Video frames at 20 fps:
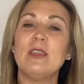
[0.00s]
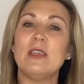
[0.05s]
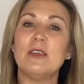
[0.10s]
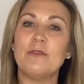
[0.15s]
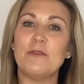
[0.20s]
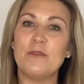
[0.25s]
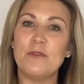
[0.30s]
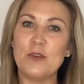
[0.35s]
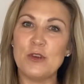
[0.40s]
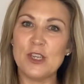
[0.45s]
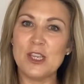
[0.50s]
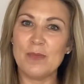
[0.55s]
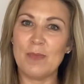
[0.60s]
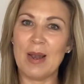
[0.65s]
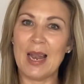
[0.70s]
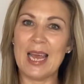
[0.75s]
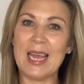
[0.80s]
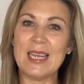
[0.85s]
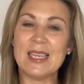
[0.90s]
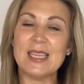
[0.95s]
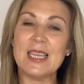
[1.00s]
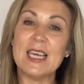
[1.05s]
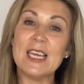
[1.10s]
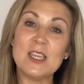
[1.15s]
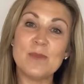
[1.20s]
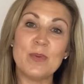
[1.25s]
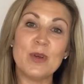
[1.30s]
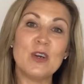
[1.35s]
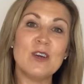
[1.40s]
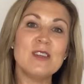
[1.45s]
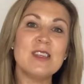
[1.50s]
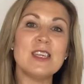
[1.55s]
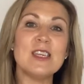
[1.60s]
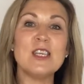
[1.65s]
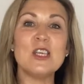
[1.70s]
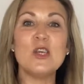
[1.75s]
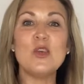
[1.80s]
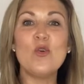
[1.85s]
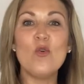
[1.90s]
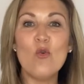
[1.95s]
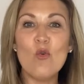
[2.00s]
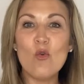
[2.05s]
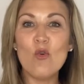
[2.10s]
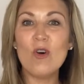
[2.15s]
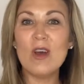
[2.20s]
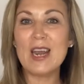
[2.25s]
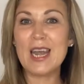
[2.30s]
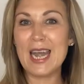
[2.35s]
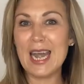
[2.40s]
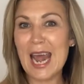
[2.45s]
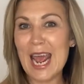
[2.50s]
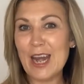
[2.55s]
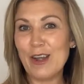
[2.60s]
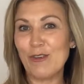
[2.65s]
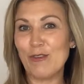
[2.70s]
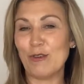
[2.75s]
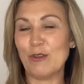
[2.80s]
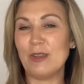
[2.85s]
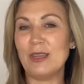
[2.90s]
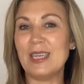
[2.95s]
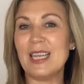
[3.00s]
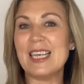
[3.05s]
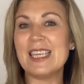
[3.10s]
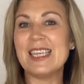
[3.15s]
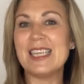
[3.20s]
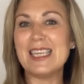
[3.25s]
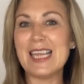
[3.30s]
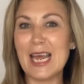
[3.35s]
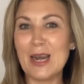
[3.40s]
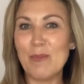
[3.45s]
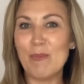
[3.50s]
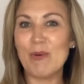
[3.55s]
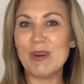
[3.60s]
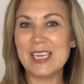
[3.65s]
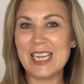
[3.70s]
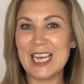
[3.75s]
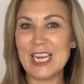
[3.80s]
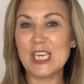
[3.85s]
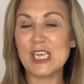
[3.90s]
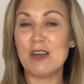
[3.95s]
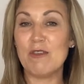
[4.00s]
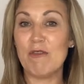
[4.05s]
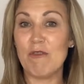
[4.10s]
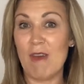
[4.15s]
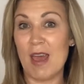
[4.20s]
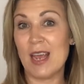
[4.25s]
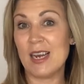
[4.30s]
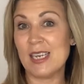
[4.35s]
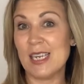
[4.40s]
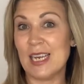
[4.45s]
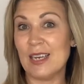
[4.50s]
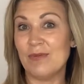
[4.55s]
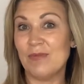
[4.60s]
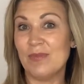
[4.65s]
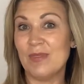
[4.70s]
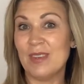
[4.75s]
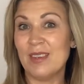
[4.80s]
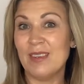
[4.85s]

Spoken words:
in the first place is because it's your natural sun protection factor.